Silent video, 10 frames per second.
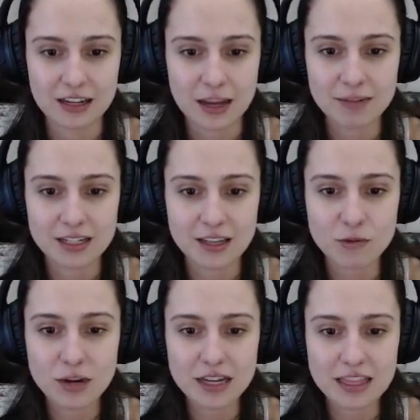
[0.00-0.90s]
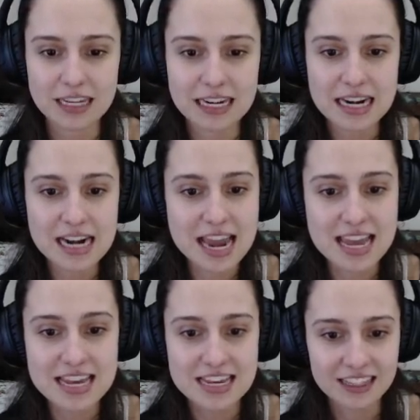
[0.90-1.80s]
I'm gonna give you one in the
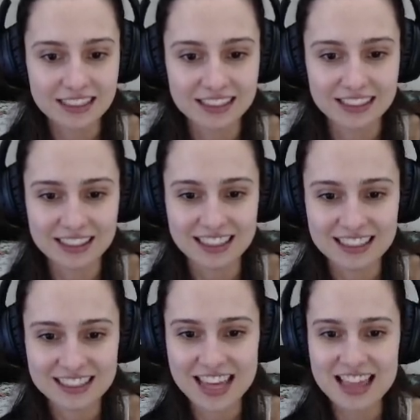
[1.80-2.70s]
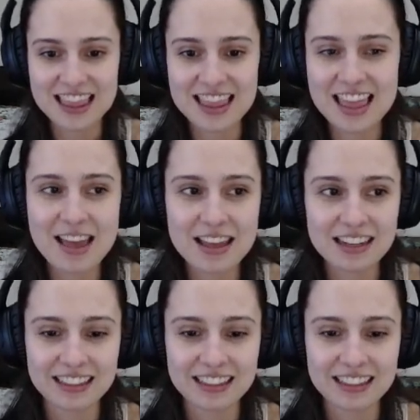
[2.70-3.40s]
knee. Take that.